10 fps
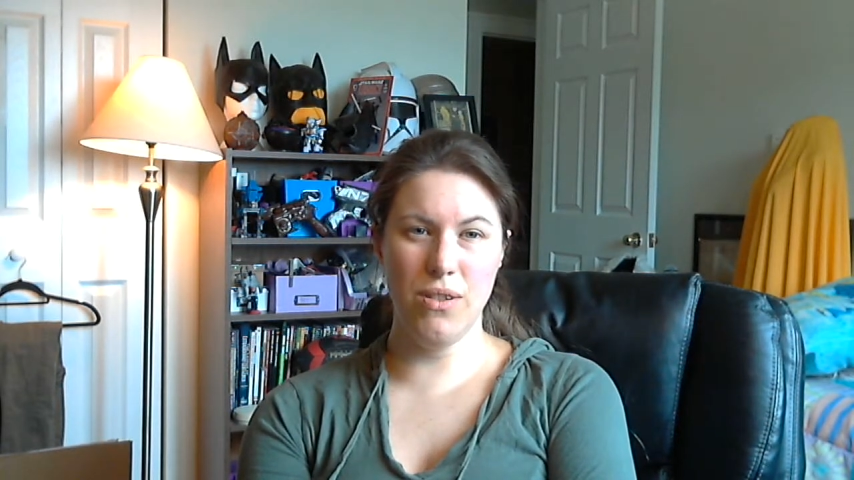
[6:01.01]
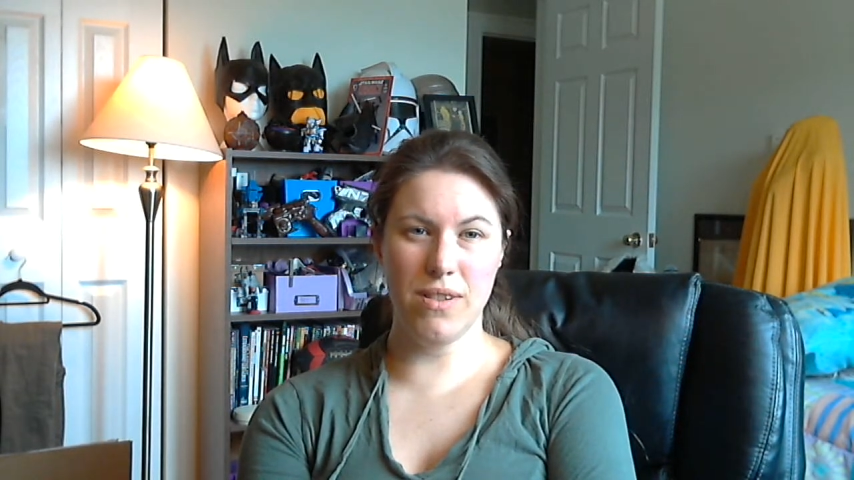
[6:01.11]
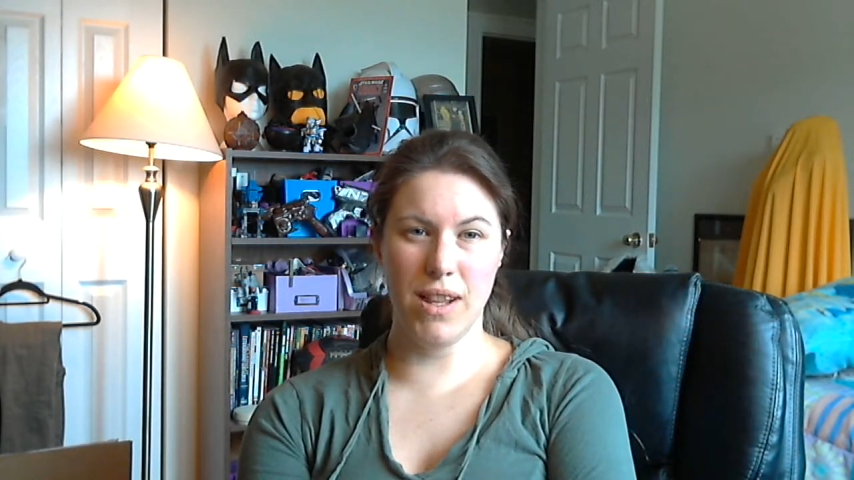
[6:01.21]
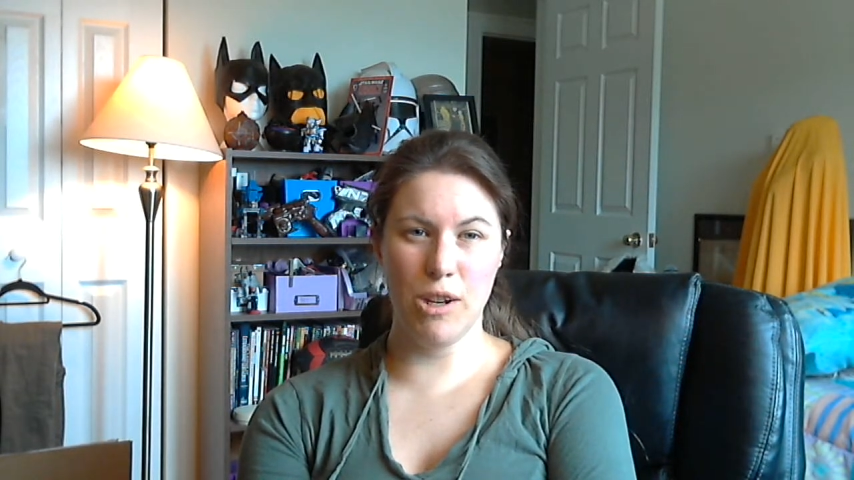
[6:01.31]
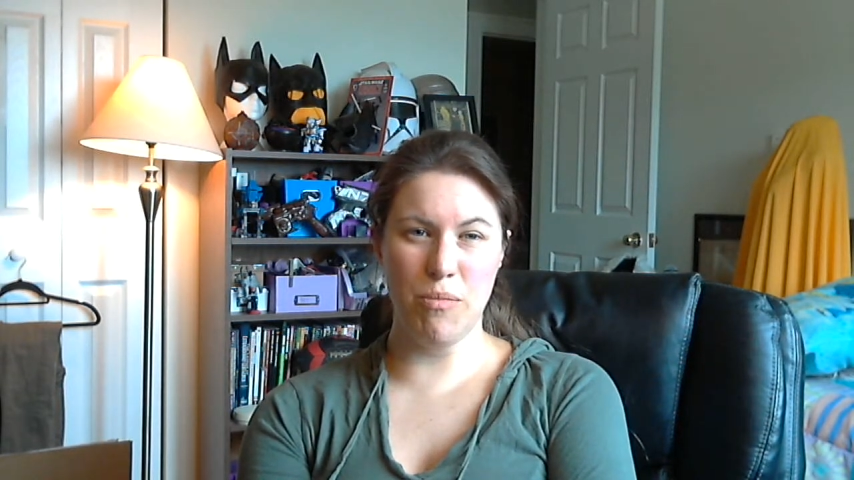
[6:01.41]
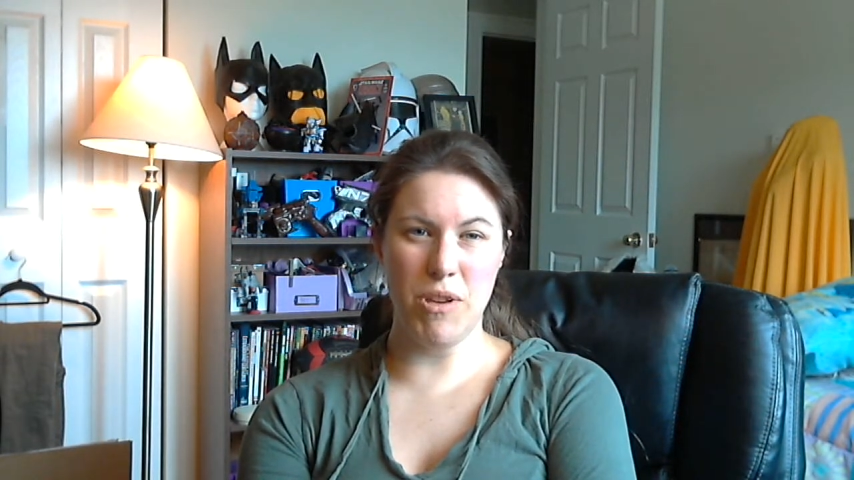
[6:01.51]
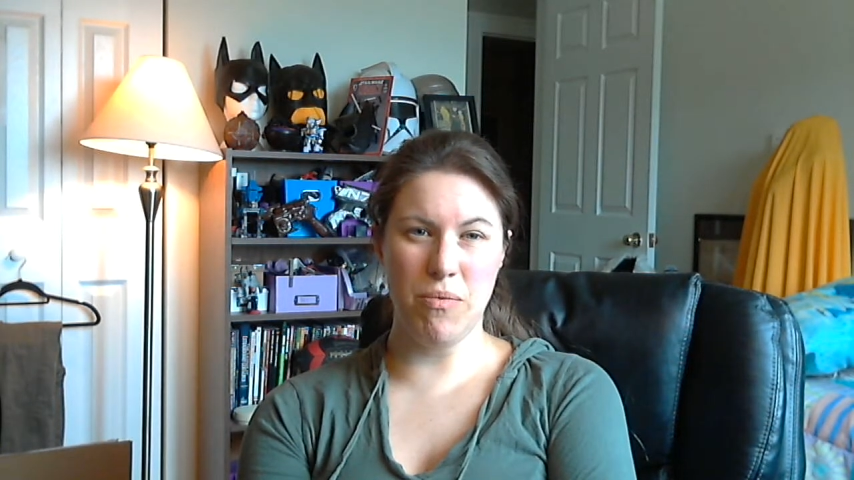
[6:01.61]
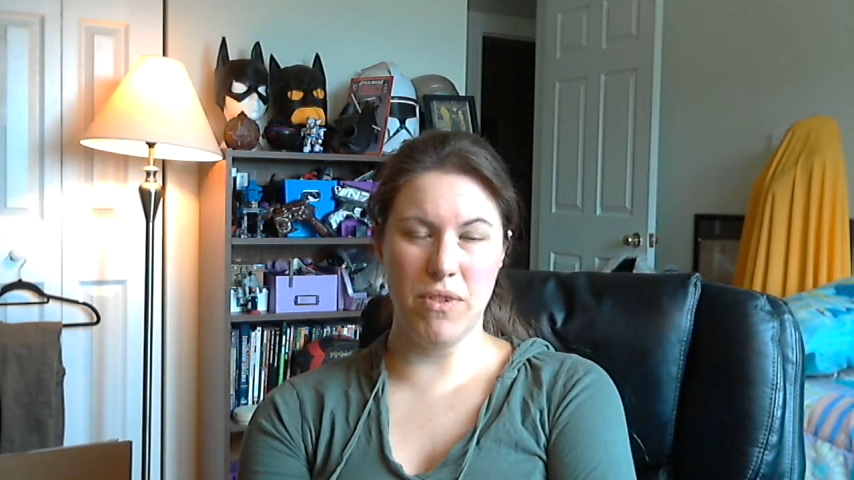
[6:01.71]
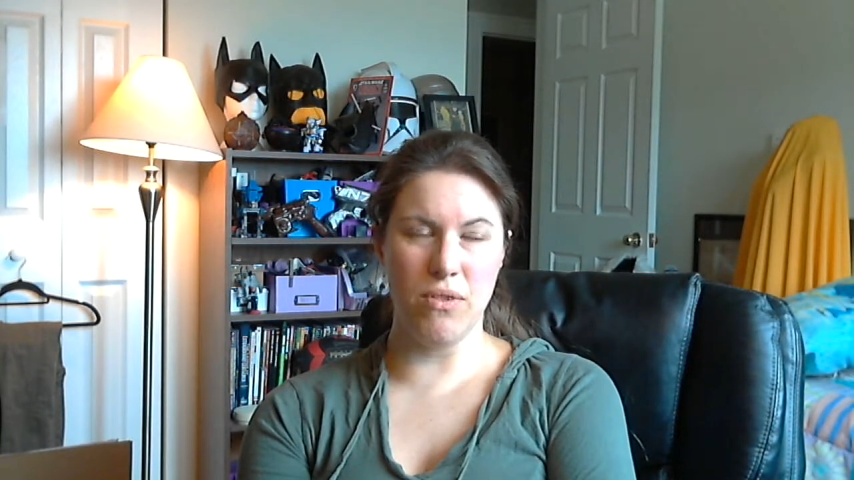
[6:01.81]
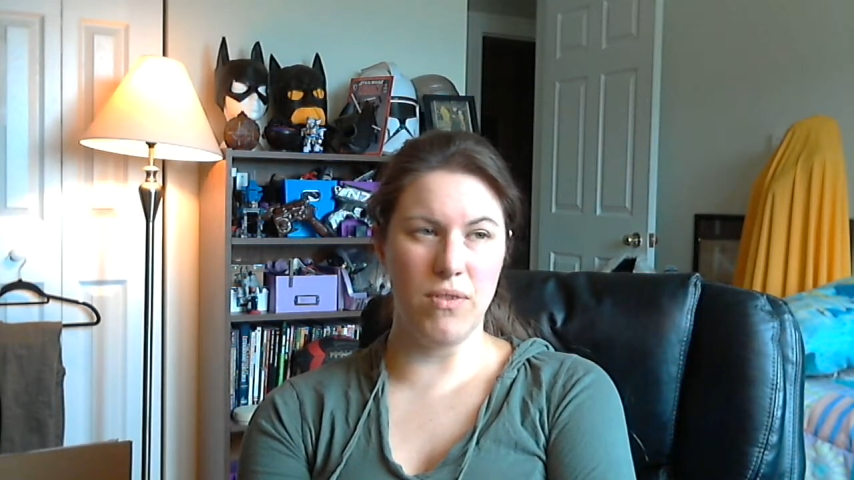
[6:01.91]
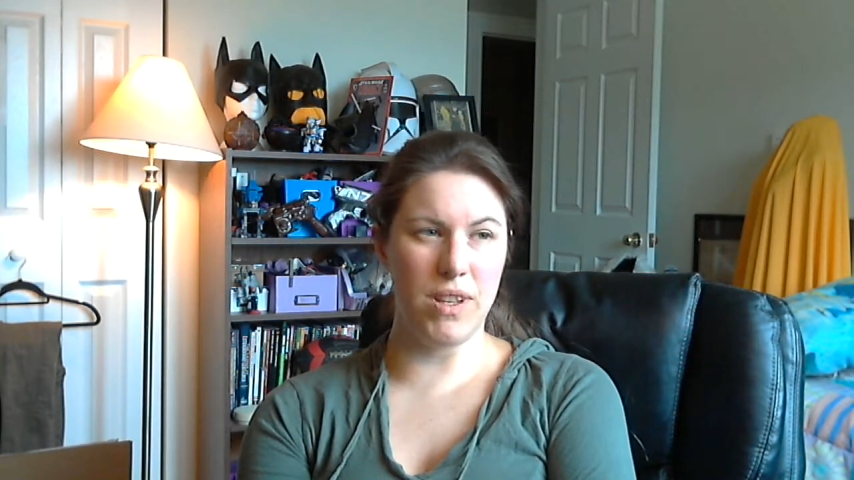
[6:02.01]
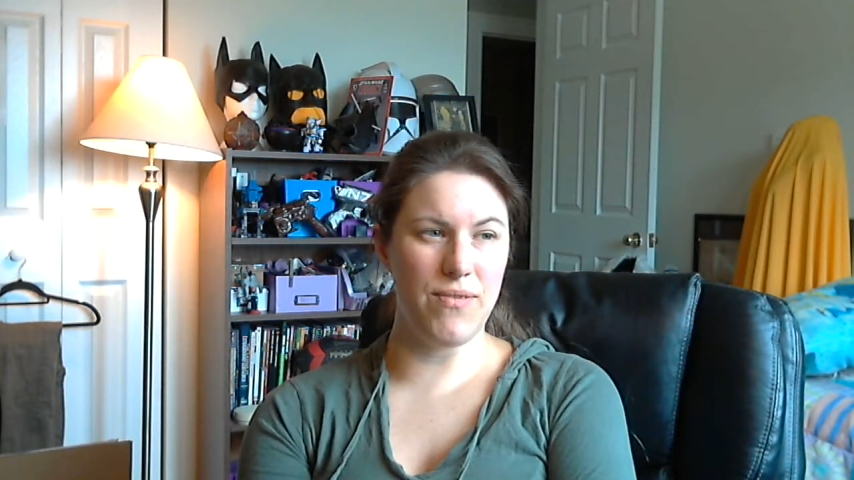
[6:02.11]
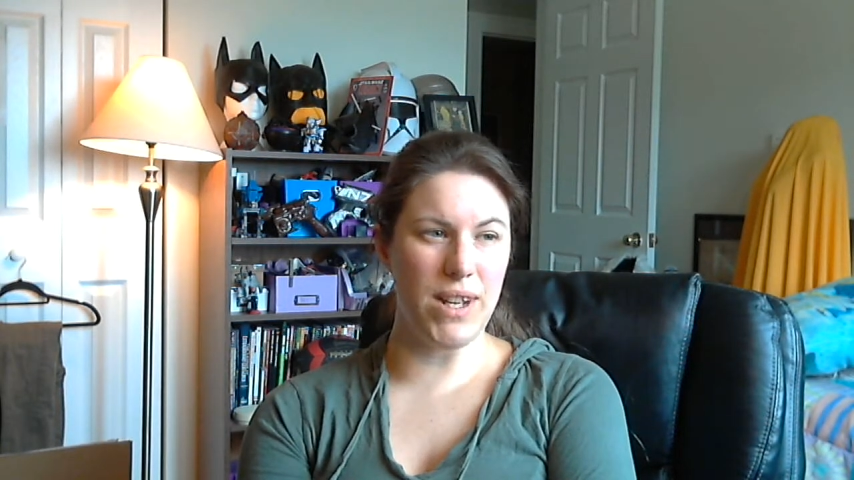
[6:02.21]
there's a lot of people who live